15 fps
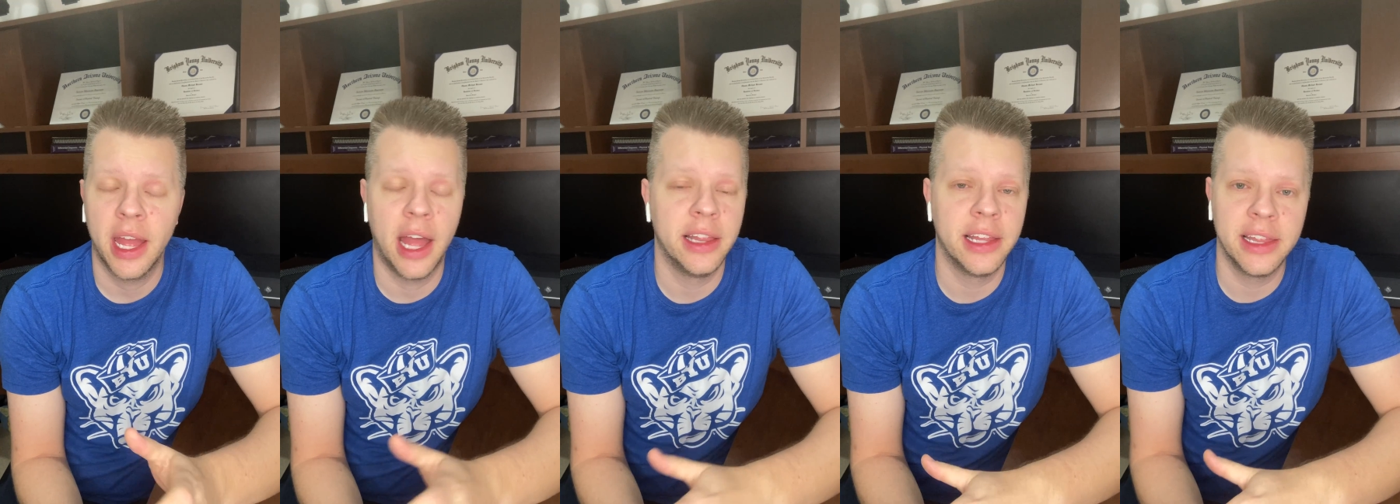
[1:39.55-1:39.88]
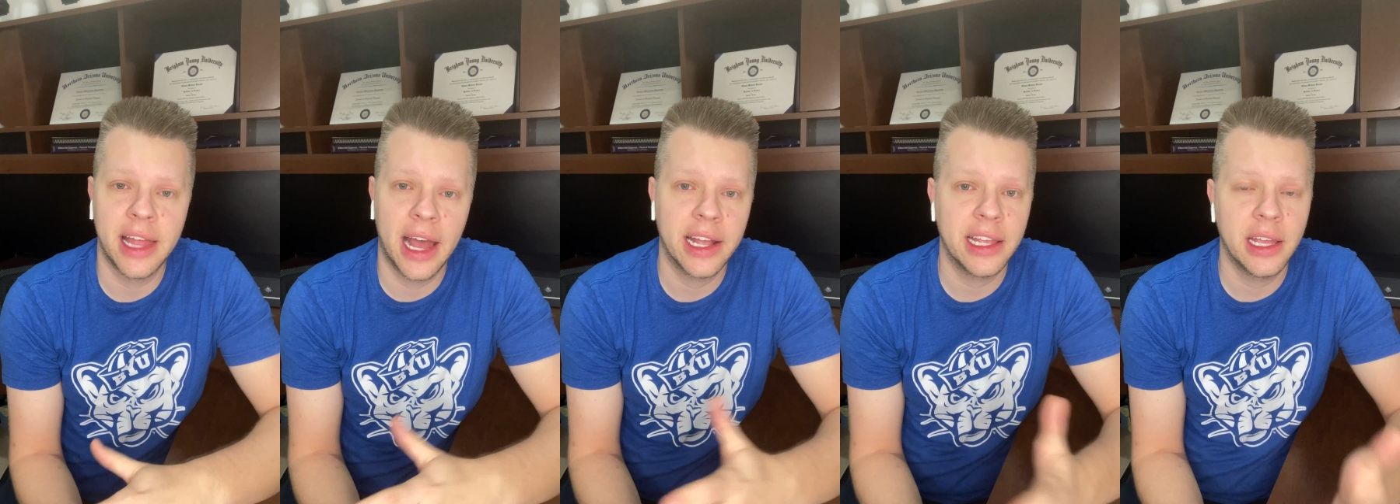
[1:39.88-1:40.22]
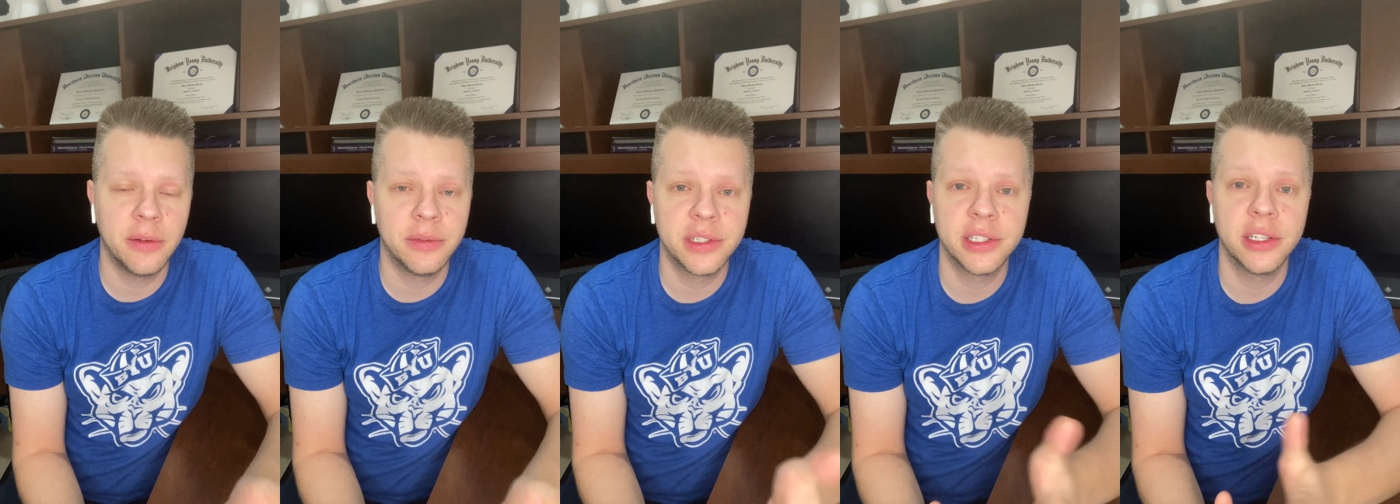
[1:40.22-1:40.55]
And then that
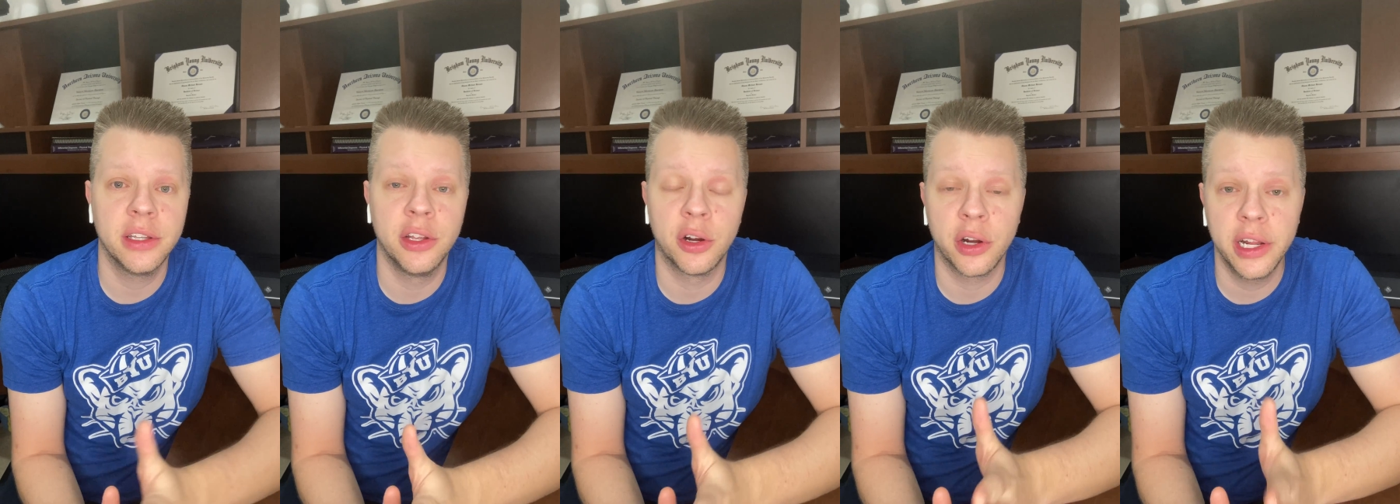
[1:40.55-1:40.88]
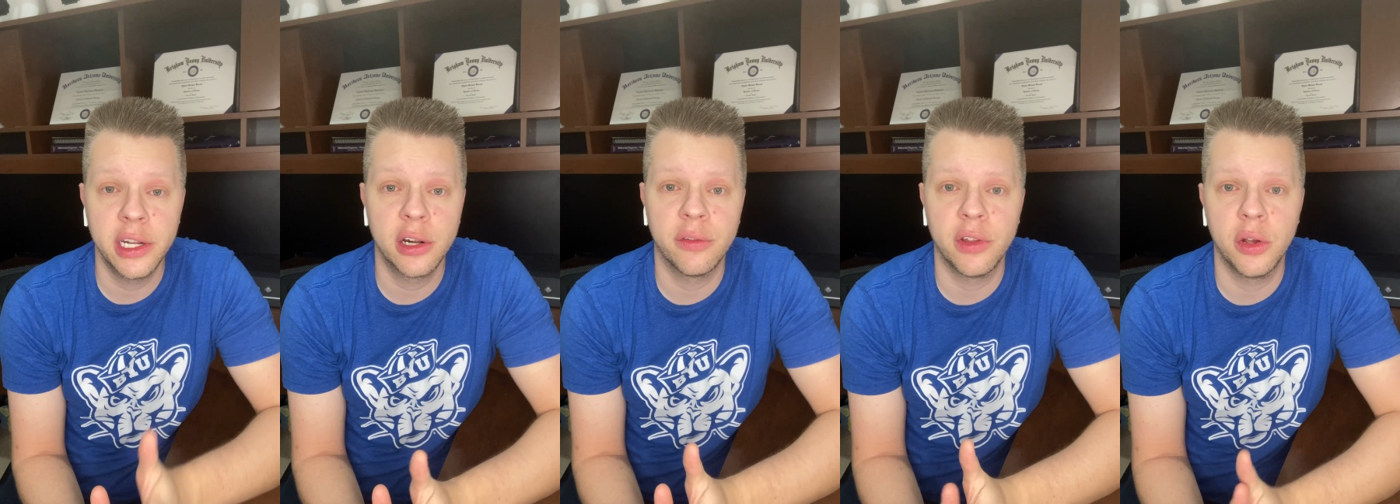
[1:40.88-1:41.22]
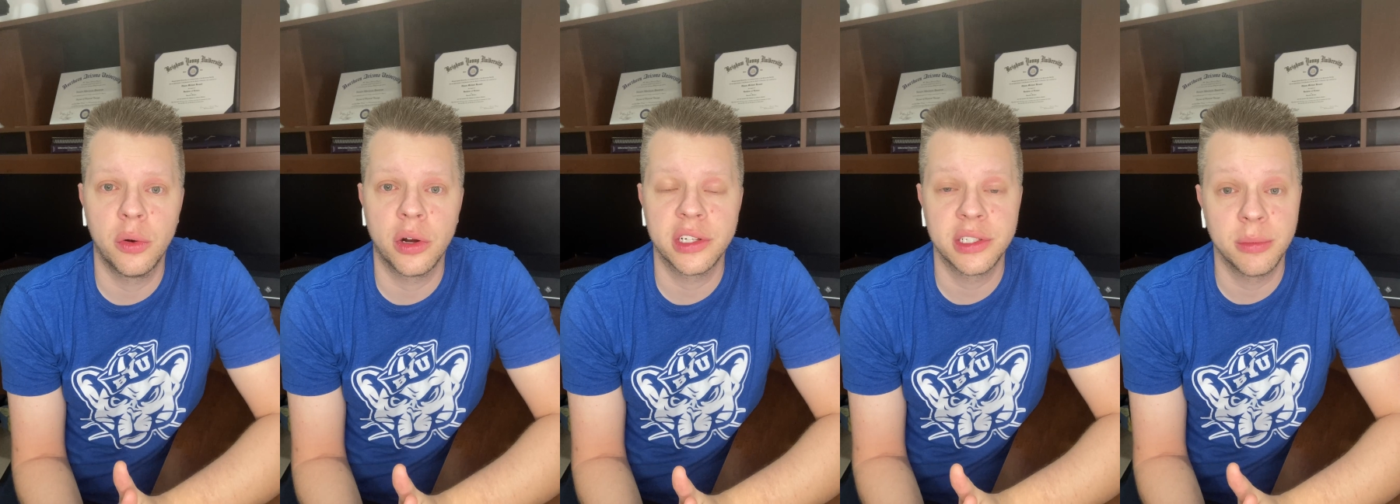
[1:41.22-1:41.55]
gives your
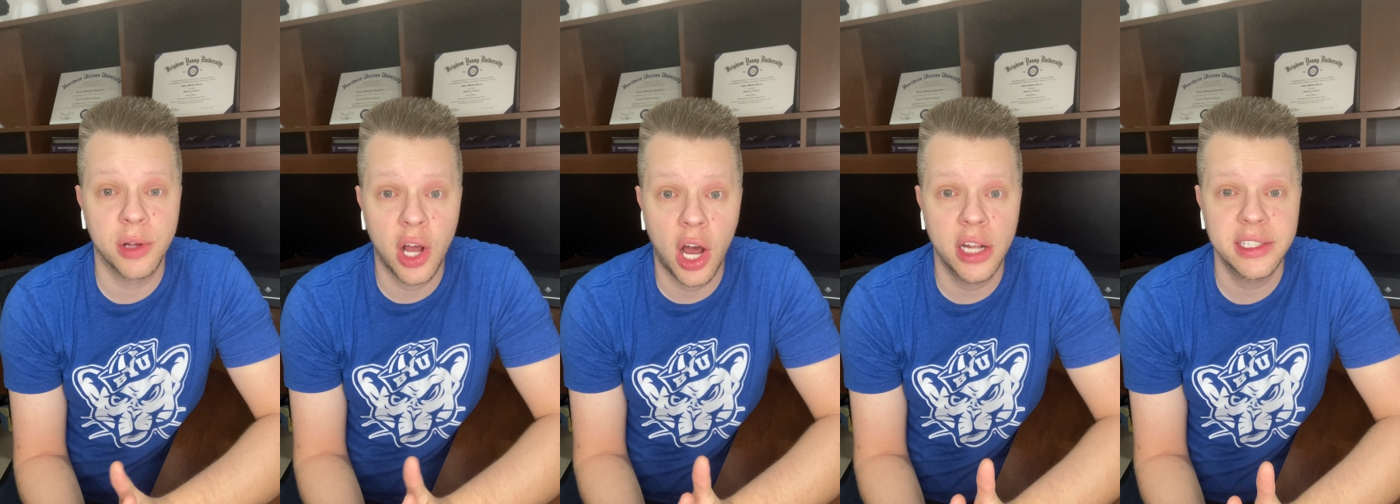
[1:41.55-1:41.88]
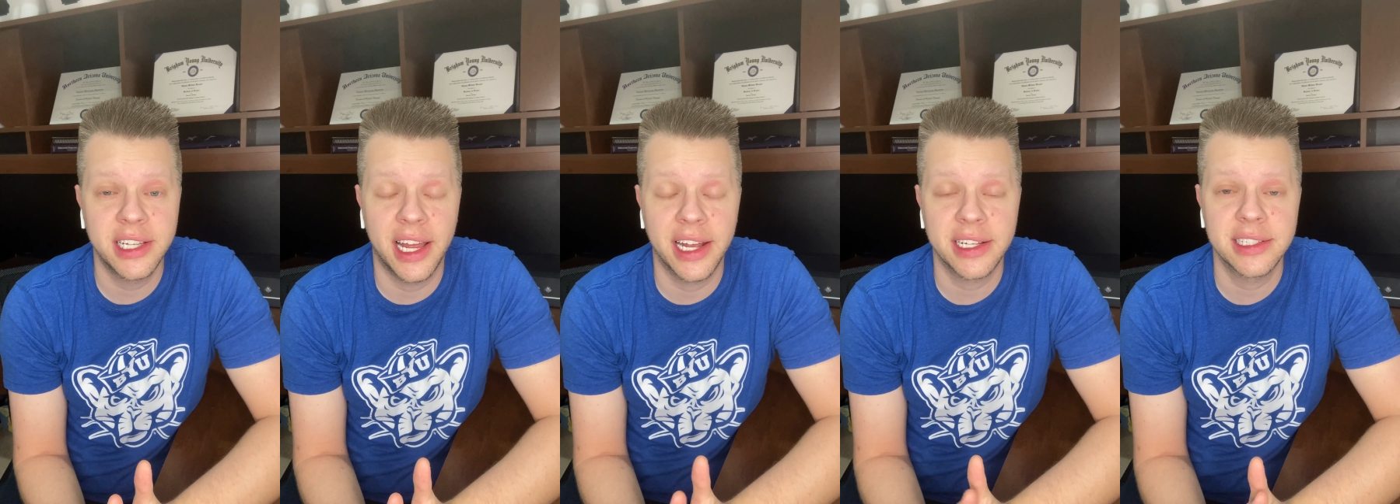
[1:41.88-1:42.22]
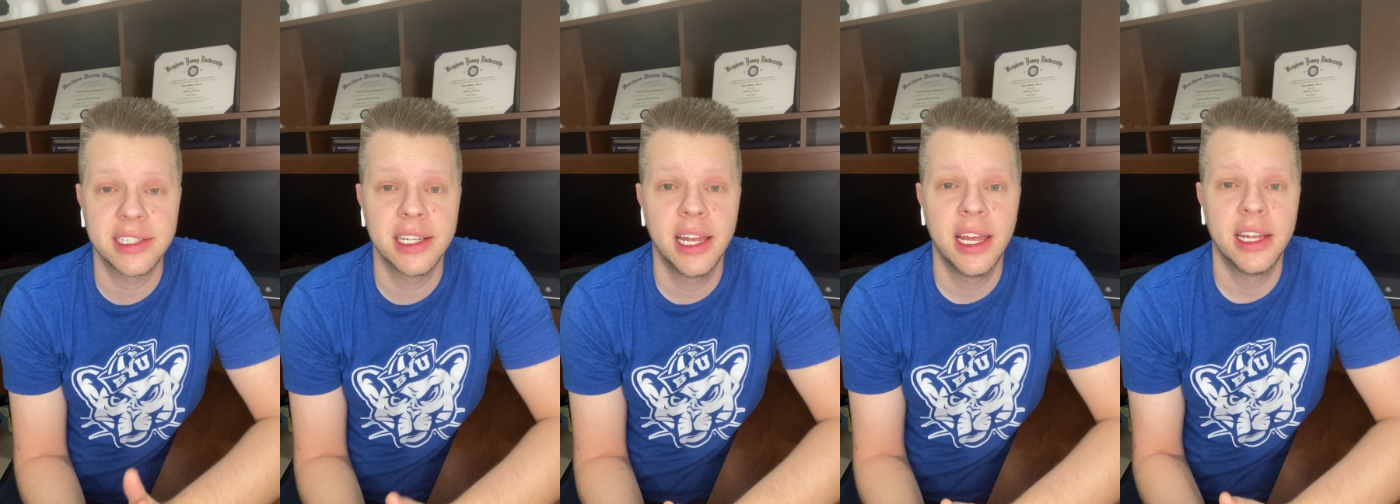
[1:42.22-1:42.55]
interviewer some context